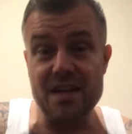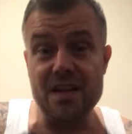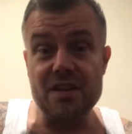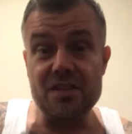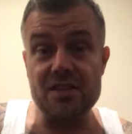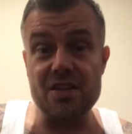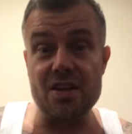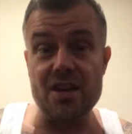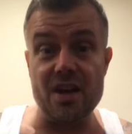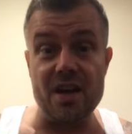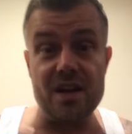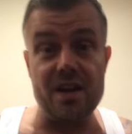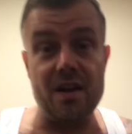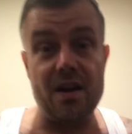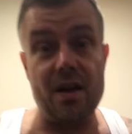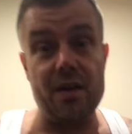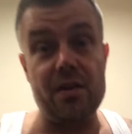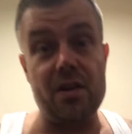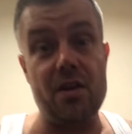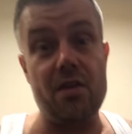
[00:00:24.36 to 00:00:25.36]
Tonight
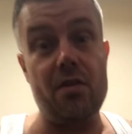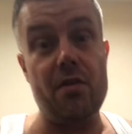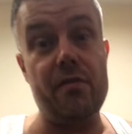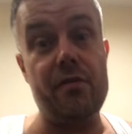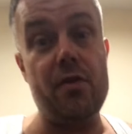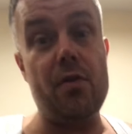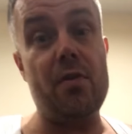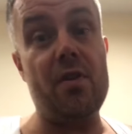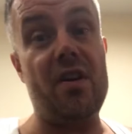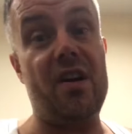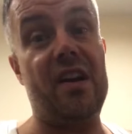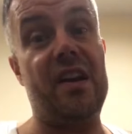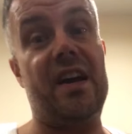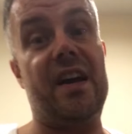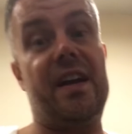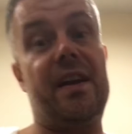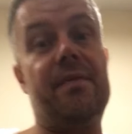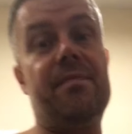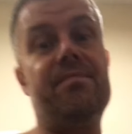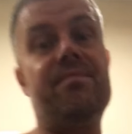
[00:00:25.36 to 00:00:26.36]
I'm going to review an
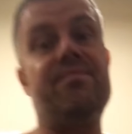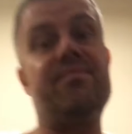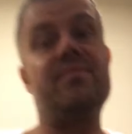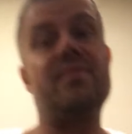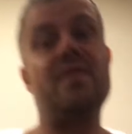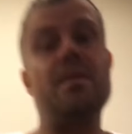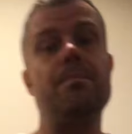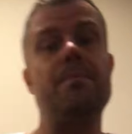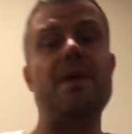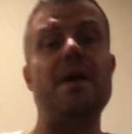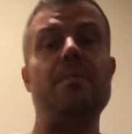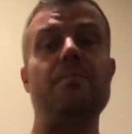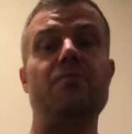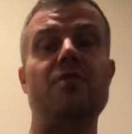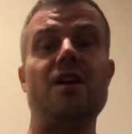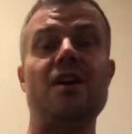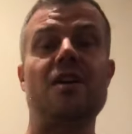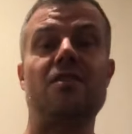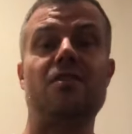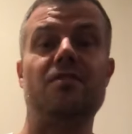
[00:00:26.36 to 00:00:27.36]
islay,
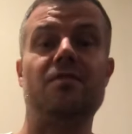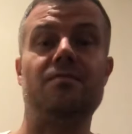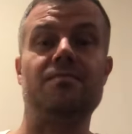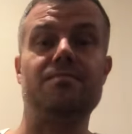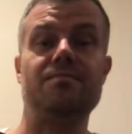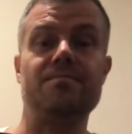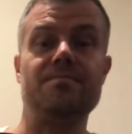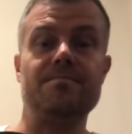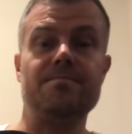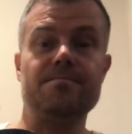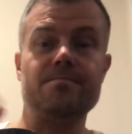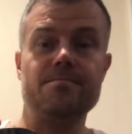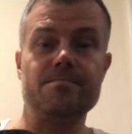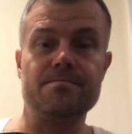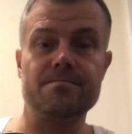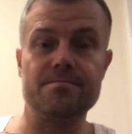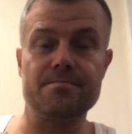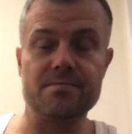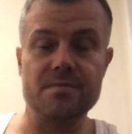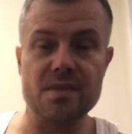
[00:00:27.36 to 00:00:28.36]
bracken,
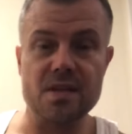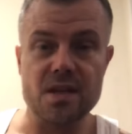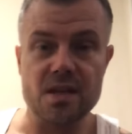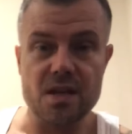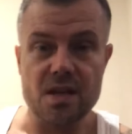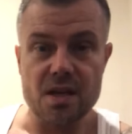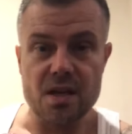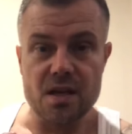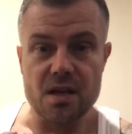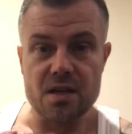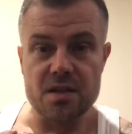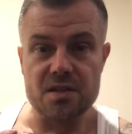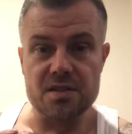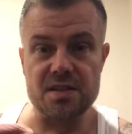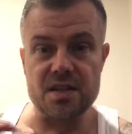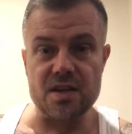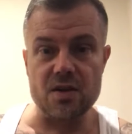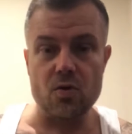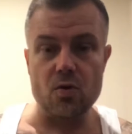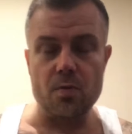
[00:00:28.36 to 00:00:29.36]

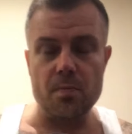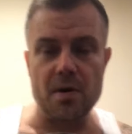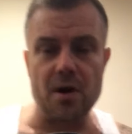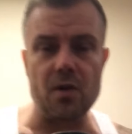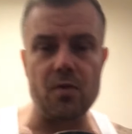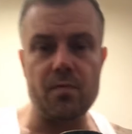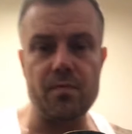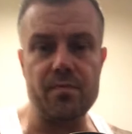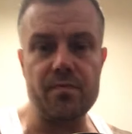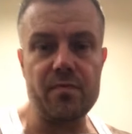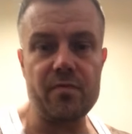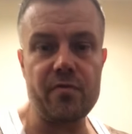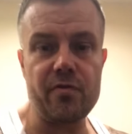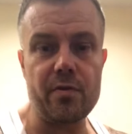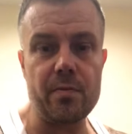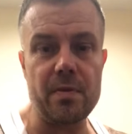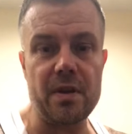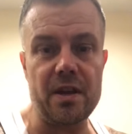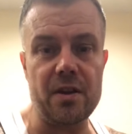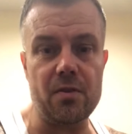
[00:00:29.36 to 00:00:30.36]
single malt
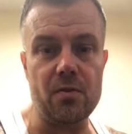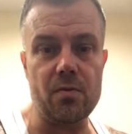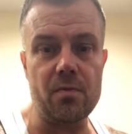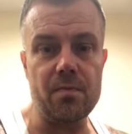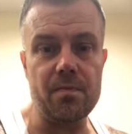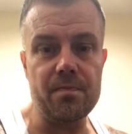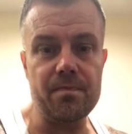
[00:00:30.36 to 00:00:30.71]
from Lidl.